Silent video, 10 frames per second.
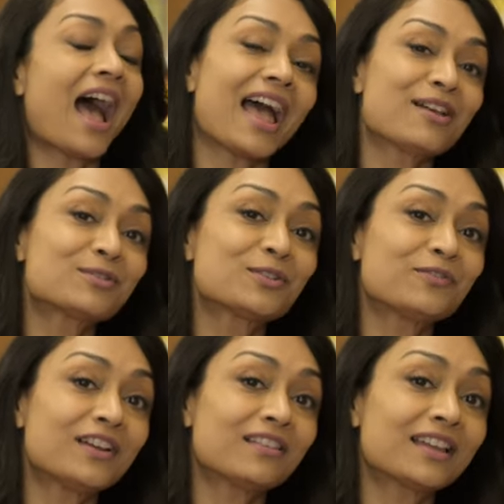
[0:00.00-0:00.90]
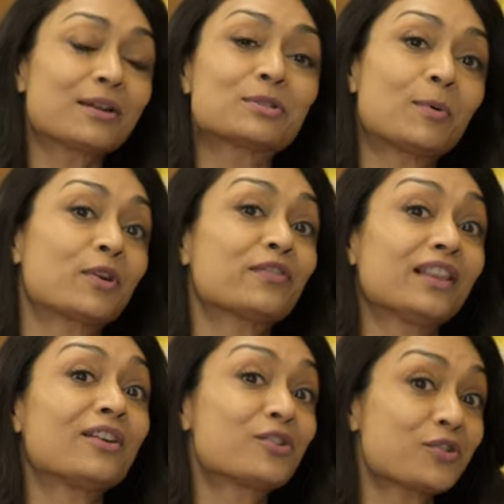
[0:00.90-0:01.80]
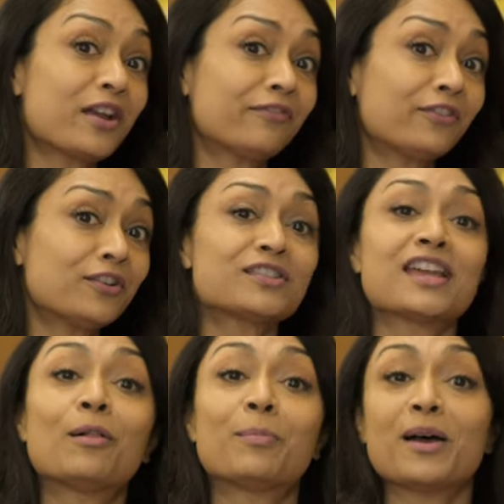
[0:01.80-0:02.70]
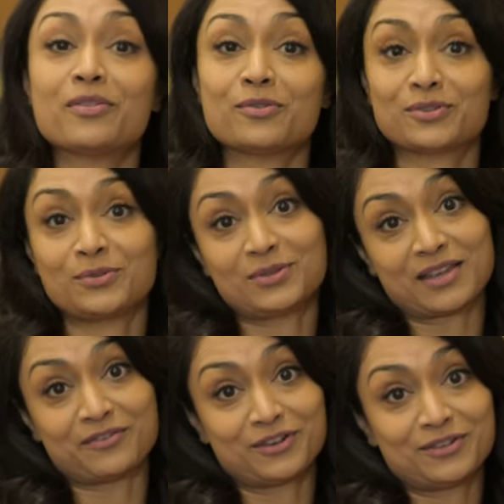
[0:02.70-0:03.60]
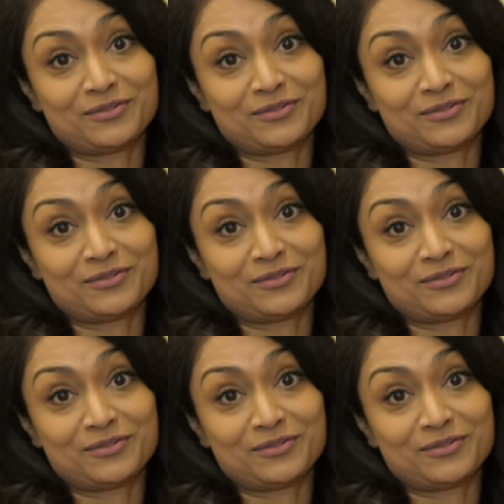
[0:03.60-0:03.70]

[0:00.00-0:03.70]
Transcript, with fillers: I also felt like I was part of a larger effort to help others who suffer.